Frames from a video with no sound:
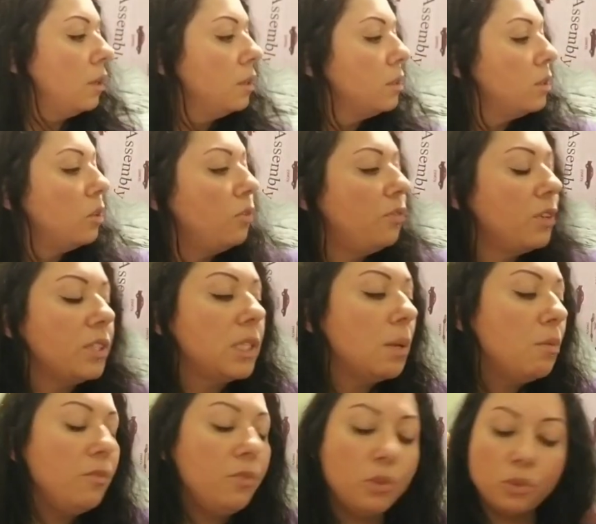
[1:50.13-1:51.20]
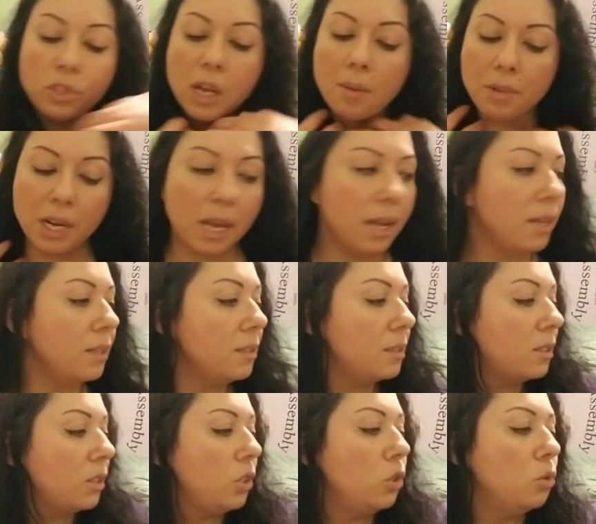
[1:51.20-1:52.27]
So for some of you Geminis,
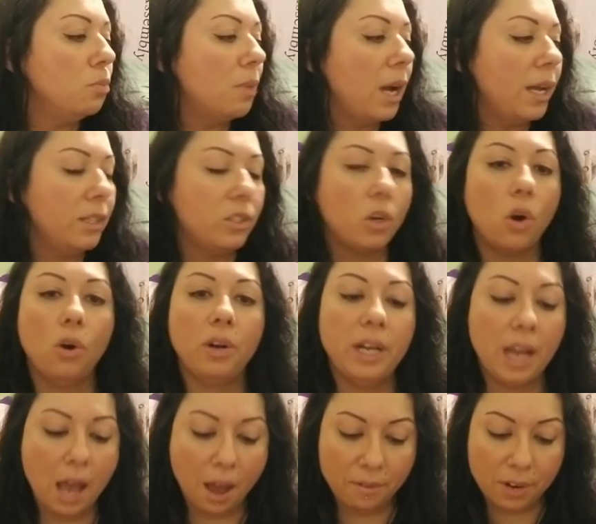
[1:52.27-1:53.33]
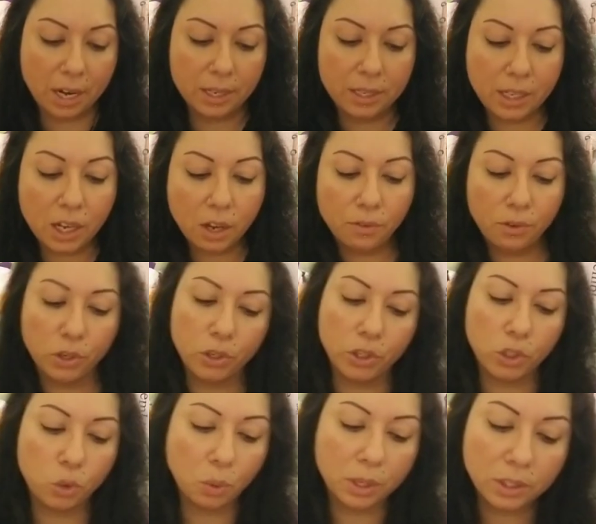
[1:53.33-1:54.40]
you might already have an idea of who your
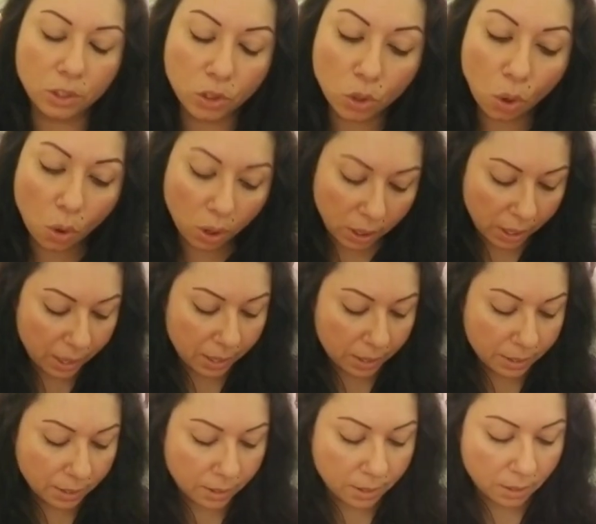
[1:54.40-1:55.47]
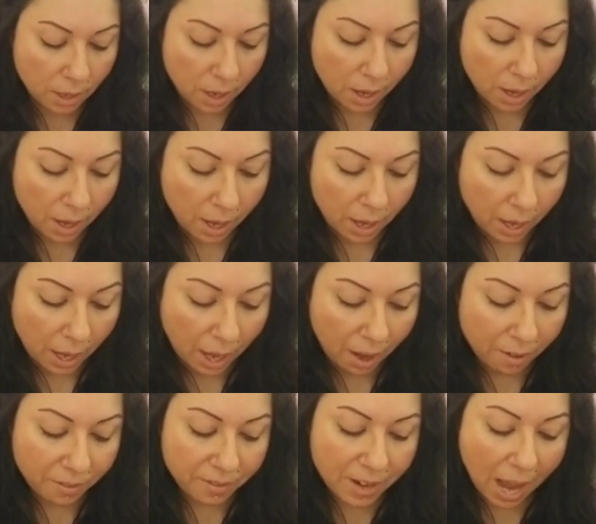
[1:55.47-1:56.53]
twin soul is.
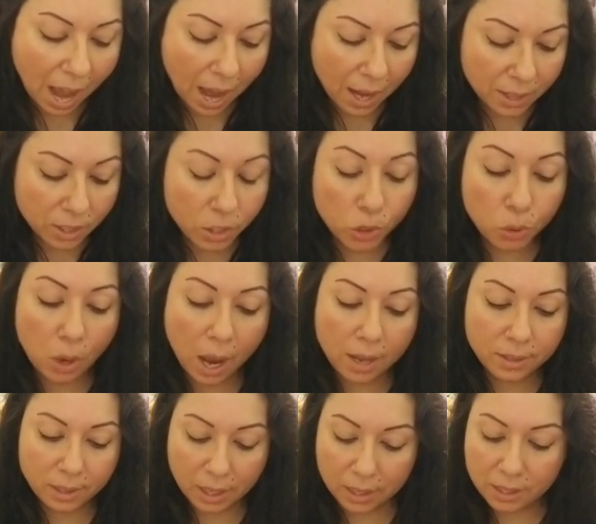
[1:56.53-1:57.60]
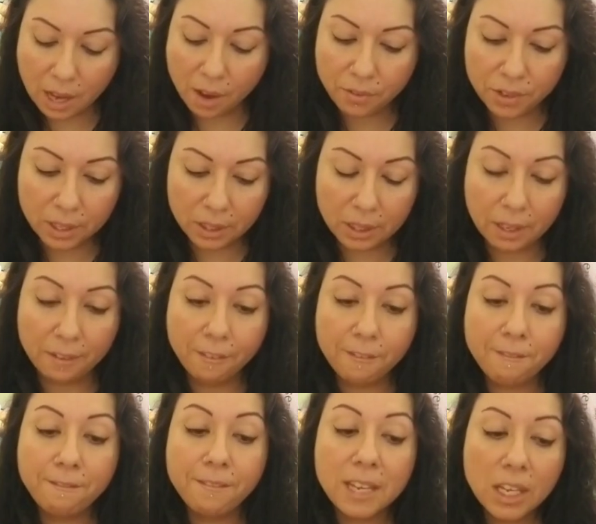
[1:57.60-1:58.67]
If not, you guys can definitely
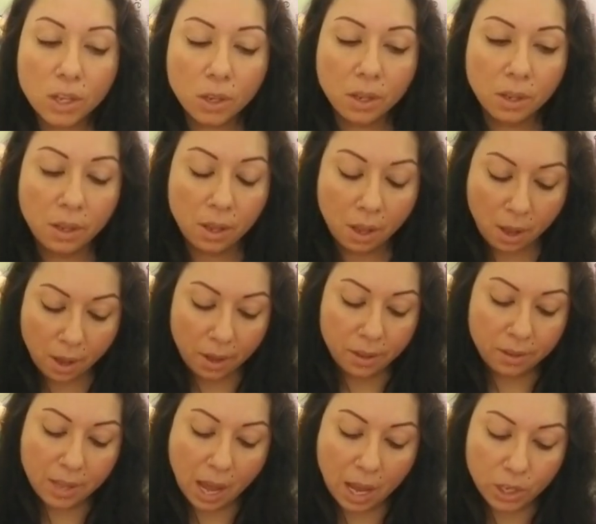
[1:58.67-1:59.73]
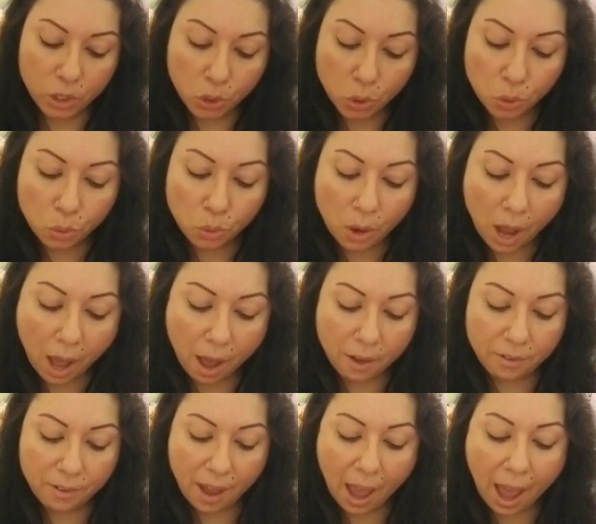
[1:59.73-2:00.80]
feel that you
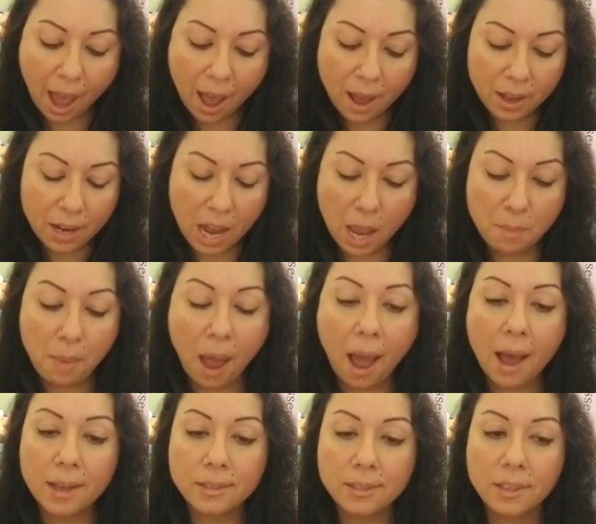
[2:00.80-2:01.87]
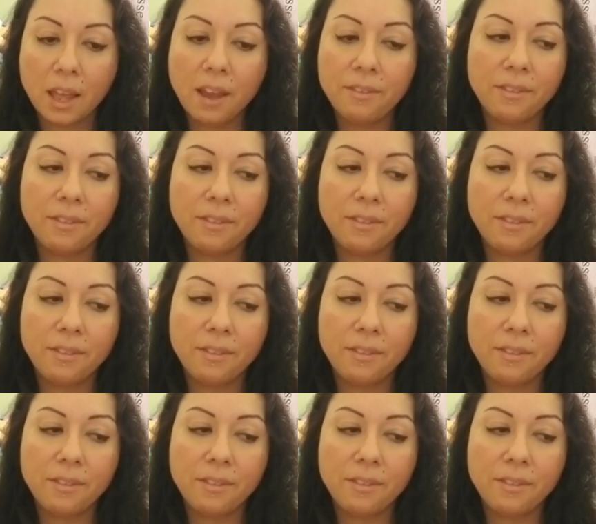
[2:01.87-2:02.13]
have had a past life